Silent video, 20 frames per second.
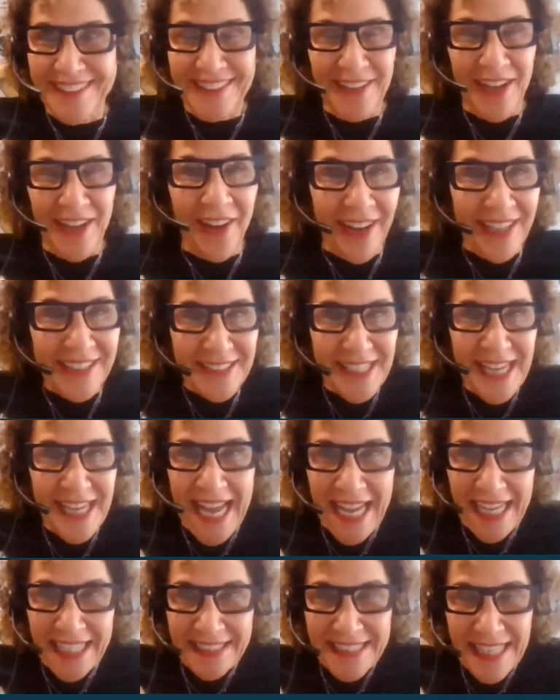
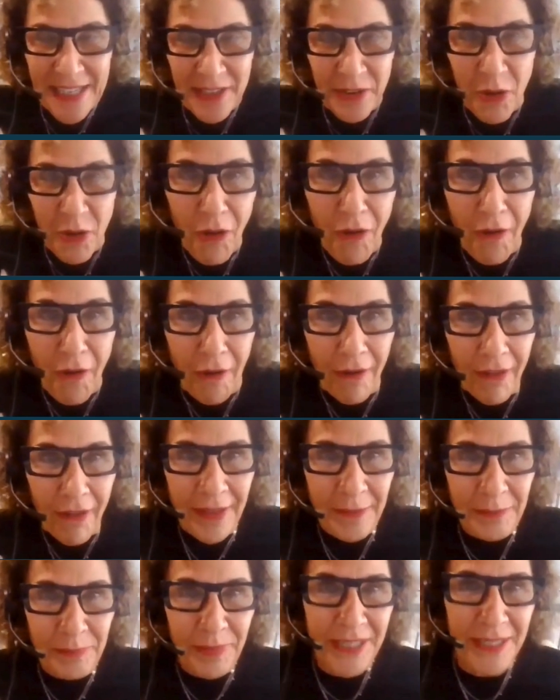contact at all.
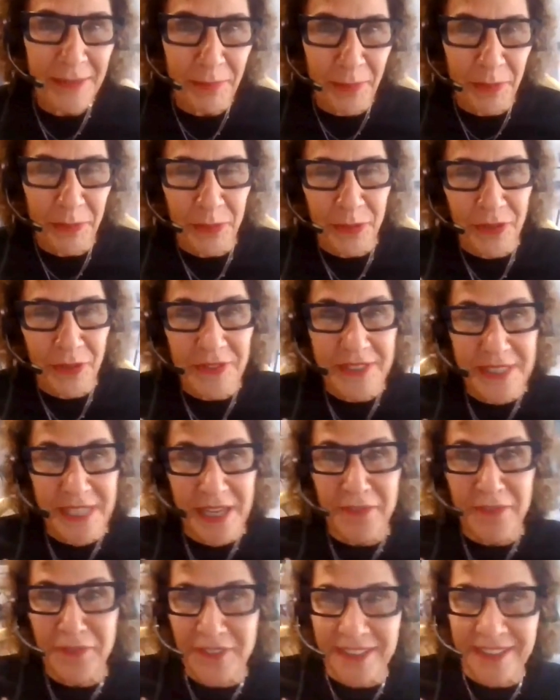And people were
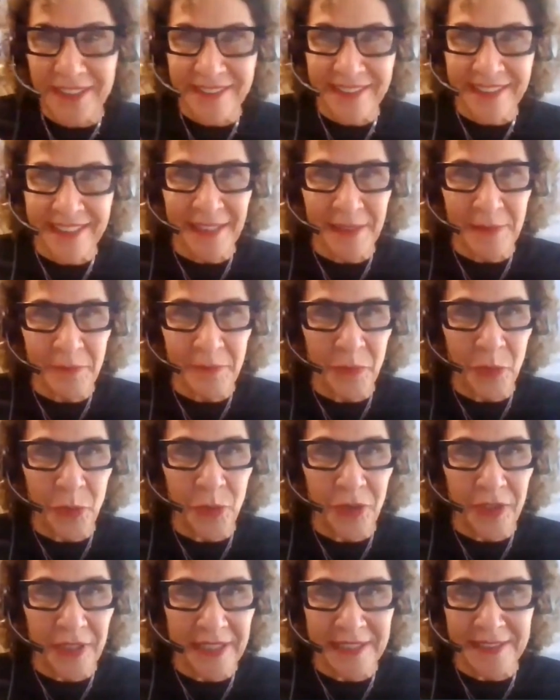definitely
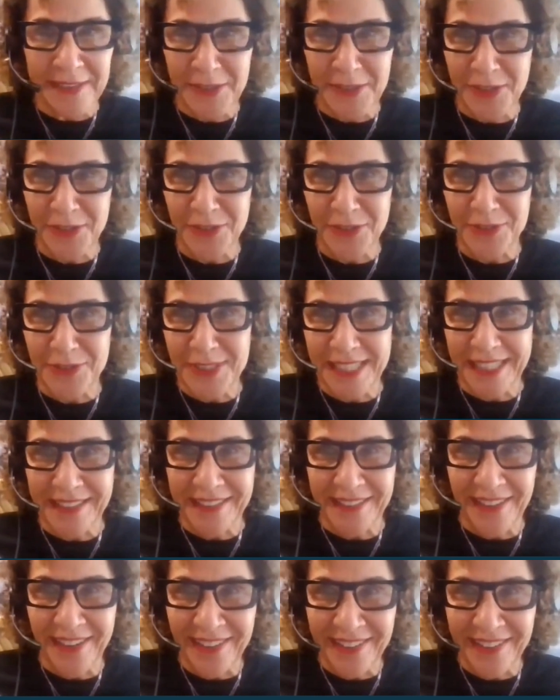more into
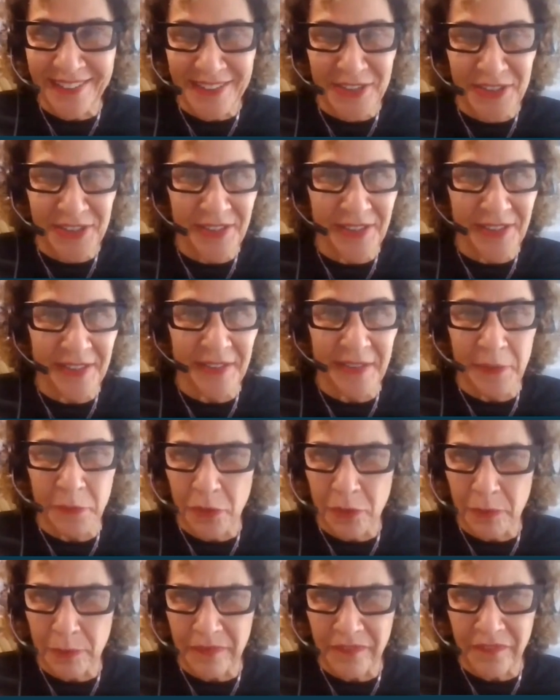technology than they
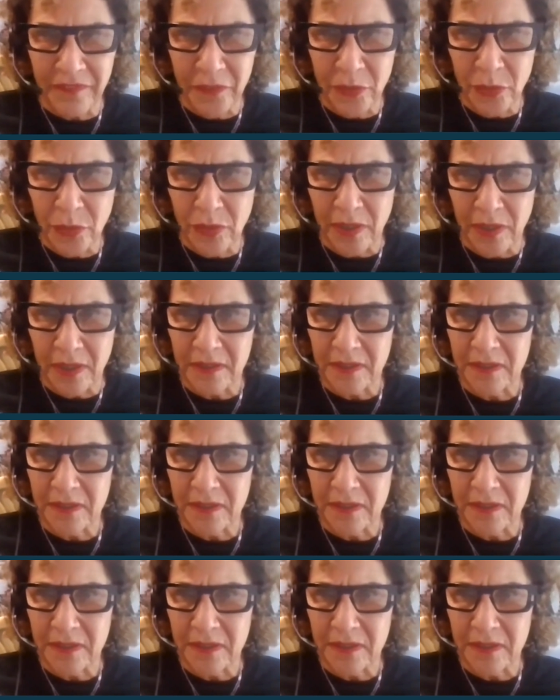were before.